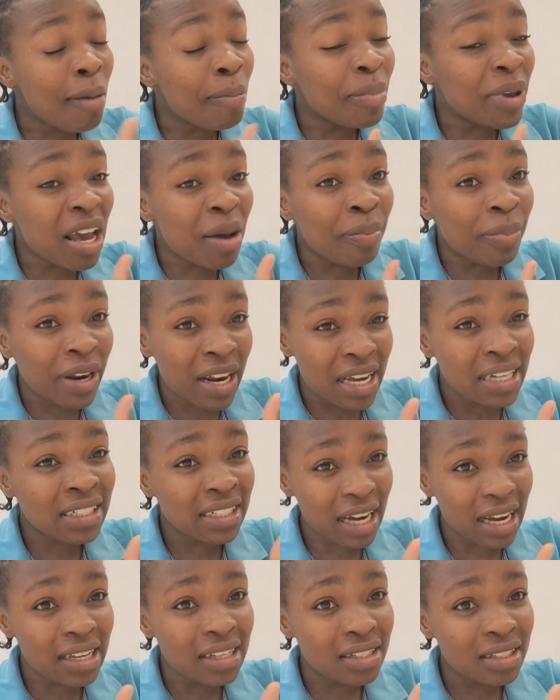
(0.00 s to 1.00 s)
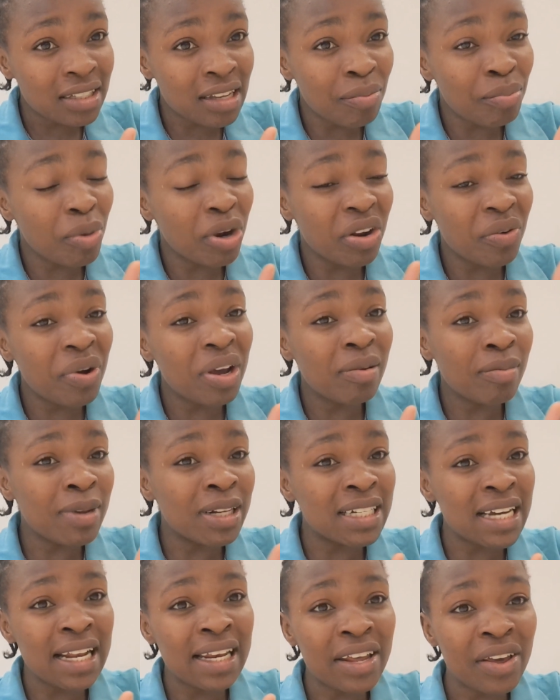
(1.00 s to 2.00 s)
Peer pressure. Somebody will be
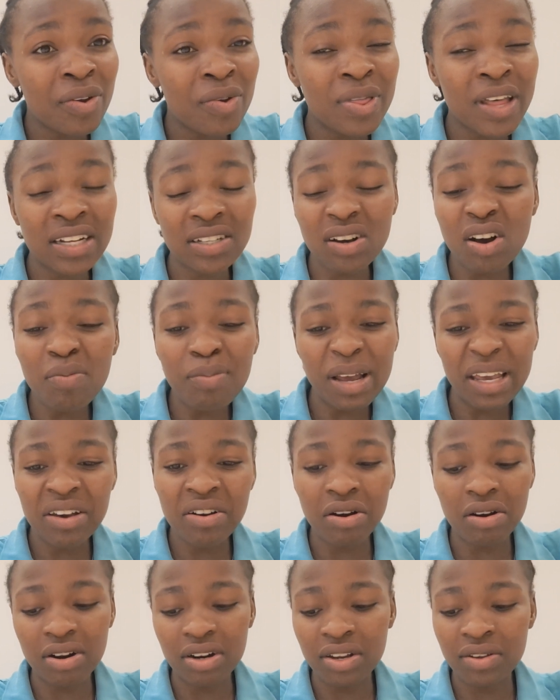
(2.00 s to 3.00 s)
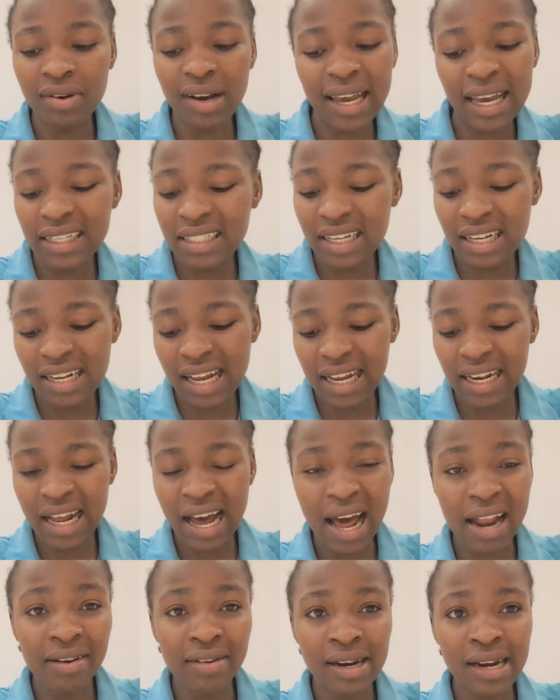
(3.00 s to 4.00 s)
telling you that, oh my God, you are getting
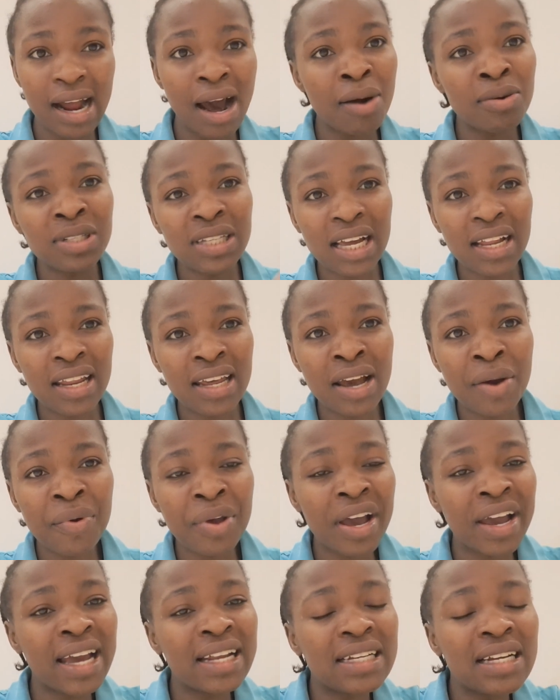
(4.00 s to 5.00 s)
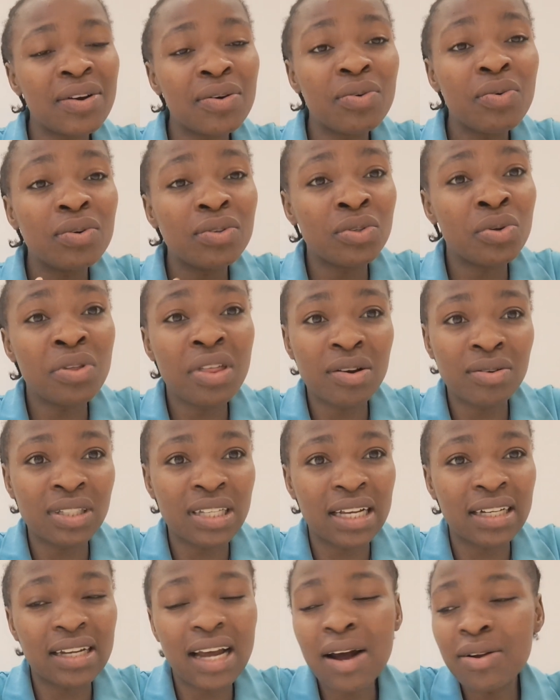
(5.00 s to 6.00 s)
900. Outside here, we are getting
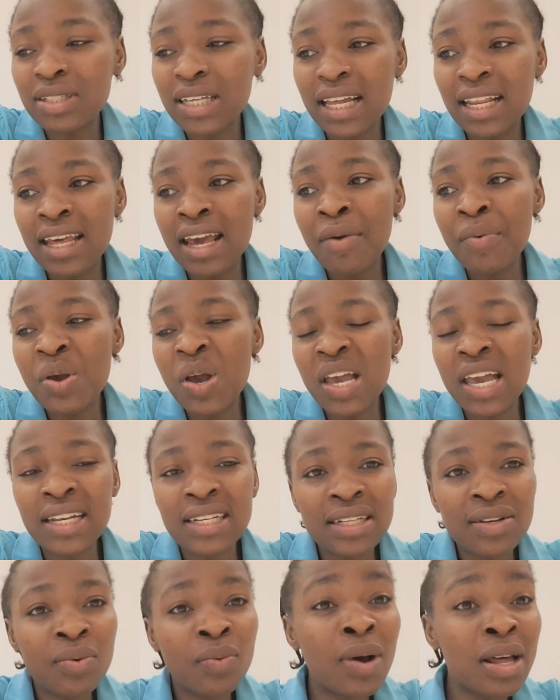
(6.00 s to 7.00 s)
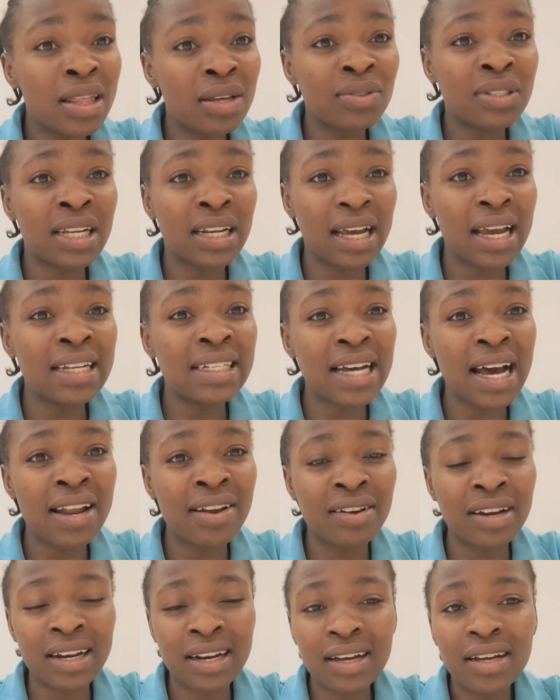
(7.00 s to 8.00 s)
2,000. Outside here, we are getting
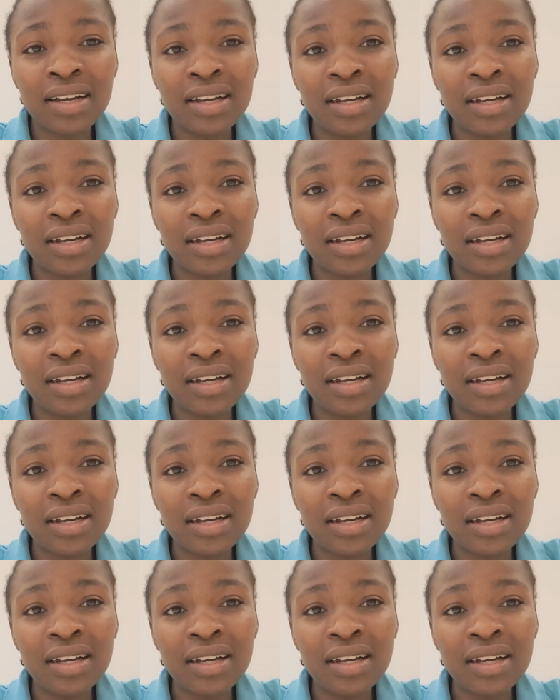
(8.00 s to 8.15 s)
1,800.